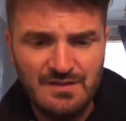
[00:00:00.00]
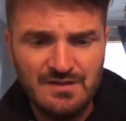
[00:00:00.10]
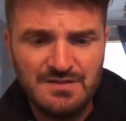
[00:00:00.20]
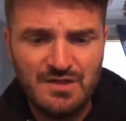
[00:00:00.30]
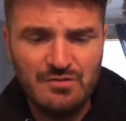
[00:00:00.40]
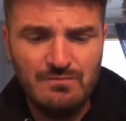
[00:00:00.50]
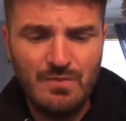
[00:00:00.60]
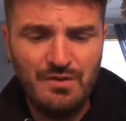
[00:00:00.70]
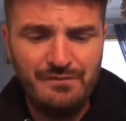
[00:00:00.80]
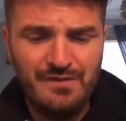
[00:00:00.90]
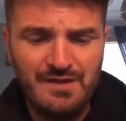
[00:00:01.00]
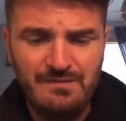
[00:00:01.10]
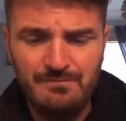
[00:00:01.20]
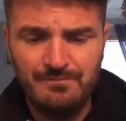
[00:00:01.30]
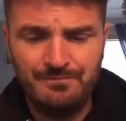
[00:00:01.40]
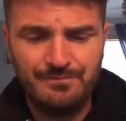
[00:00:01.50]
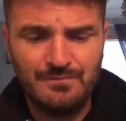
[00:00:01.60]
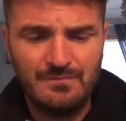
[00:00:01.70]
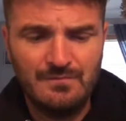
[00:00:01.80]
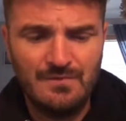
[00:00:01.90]
So Monotheme,
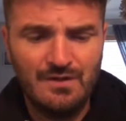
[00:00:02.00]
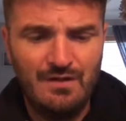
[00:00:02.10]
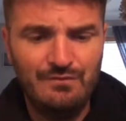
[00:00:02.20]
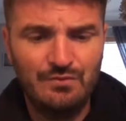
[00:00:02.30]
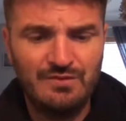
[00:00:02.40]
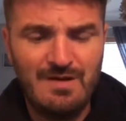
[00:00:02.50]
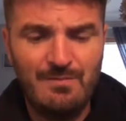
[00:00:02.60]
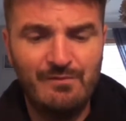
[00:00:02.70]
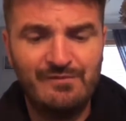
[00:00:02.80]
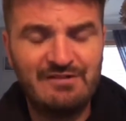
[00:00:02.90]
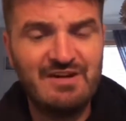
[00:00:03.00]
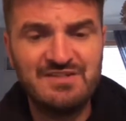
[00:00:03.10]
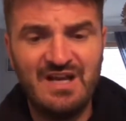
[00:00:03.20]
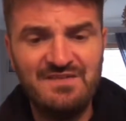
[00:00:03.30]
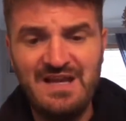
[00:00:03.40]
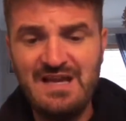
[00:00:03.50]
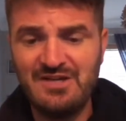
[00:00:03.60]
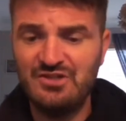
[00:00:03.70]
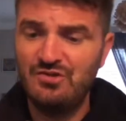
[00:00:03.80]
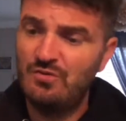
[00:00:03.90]
I've looked them up on Fragranta, and they
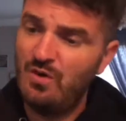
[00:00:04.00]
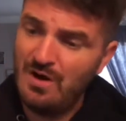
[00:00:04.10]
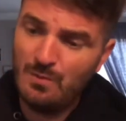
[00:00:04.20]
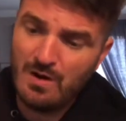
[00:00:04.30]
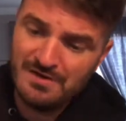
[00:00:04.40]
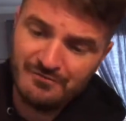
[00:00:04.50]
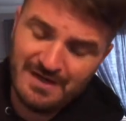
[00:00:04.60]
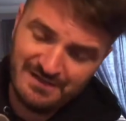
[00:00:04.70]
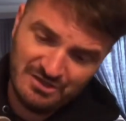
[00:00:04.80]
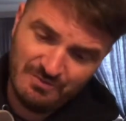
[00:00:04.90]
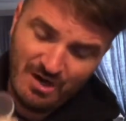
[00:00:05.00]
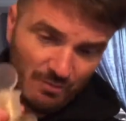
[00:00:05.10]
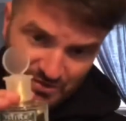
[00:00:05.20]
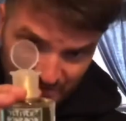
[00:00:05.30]
actually do quite a wide range, but I wasn't